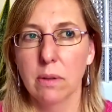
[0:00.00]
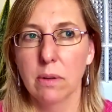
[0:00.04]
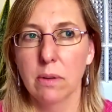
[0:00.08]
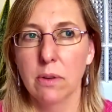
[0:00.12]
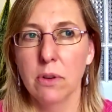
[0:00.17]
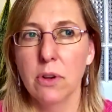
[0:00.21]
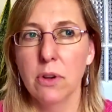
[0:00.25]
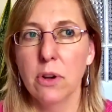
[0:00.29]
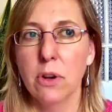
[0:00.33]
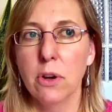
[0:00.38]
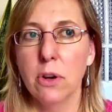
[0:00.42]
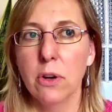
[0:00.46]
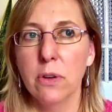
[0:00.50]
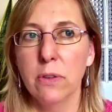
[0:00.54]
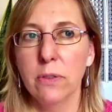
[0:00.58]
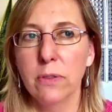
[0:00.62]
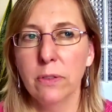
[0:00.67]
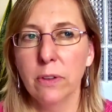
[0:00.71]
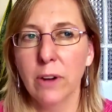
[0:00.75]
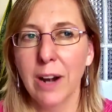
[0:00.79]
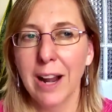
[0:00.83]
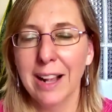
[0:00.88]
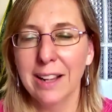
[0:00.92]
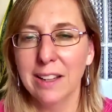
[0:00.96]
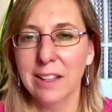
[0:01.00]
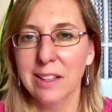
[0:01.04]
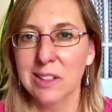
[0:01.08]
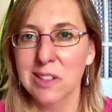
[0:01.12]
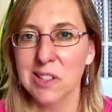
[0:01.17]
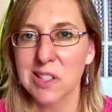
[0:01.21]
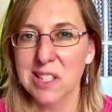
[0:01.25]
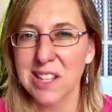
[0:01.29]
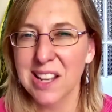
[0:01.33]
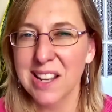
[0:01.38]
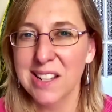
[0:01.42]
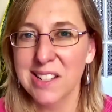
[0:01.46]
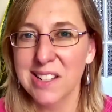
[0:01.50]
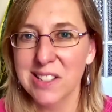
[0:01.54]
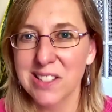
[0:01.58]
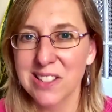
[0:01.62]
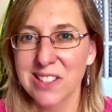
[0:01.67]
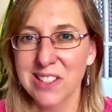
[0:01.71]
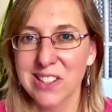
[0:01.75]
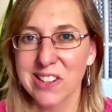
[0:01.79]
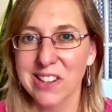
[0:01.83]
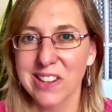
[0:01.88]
nerve-wracking sense